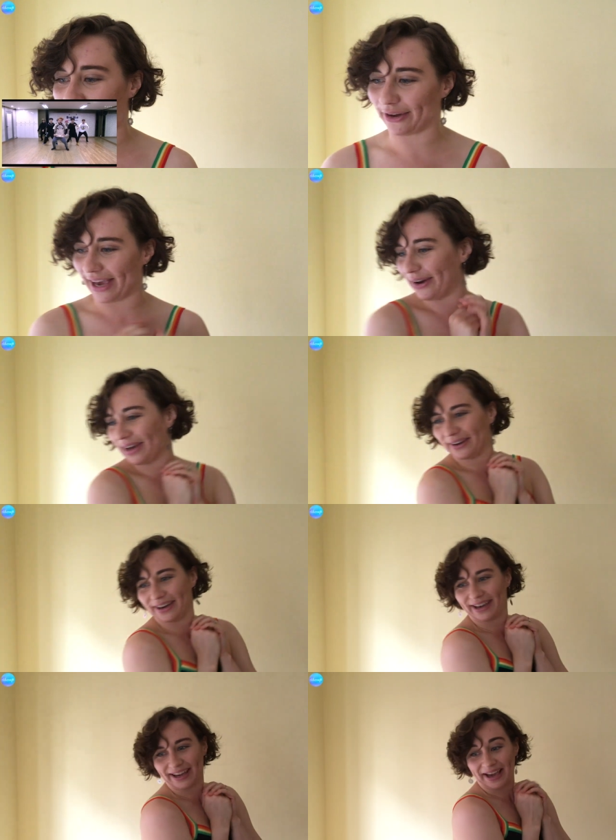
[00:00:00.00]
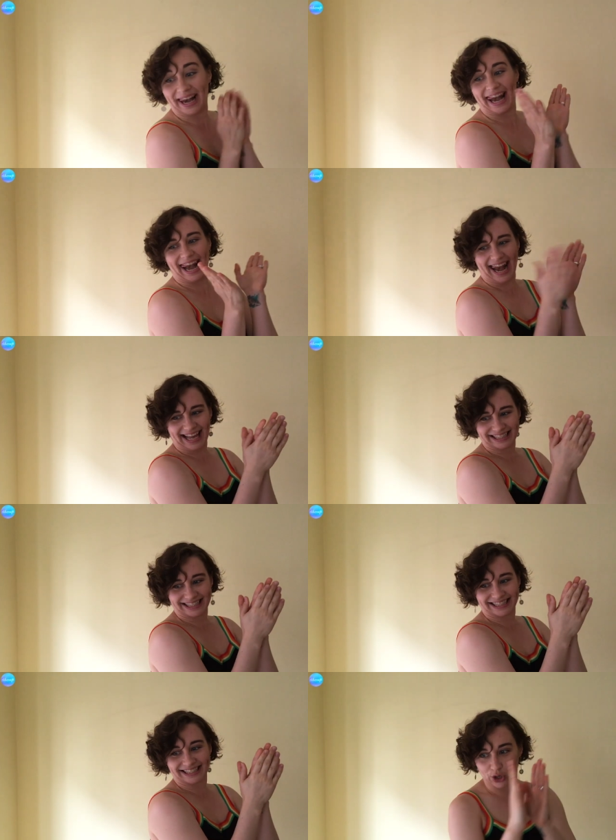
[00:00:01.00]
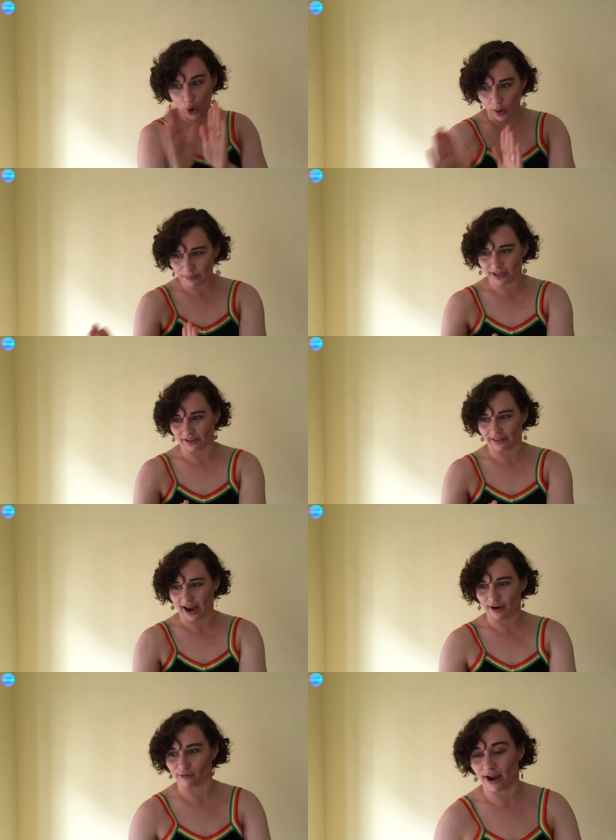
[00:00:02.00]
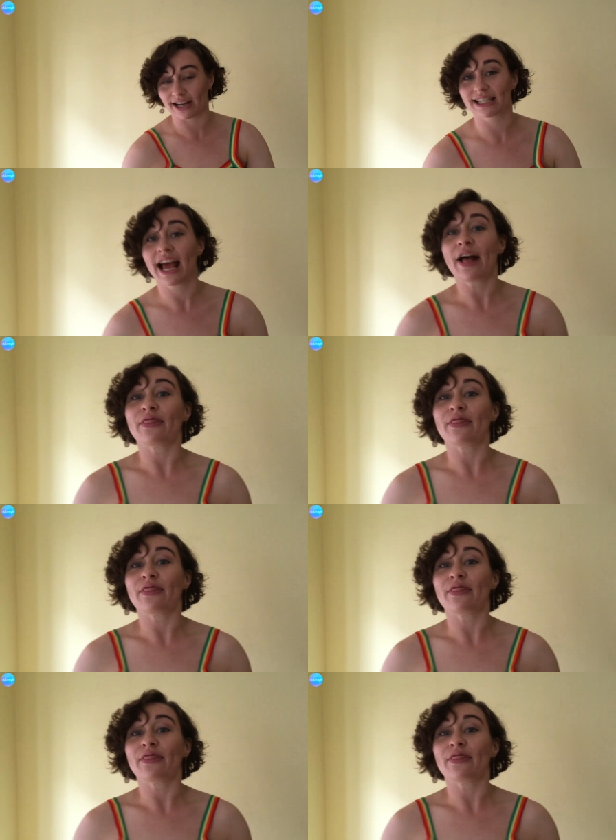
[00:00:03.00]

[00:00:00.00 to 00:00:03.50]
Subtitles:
Okay. Let's go up till there, right?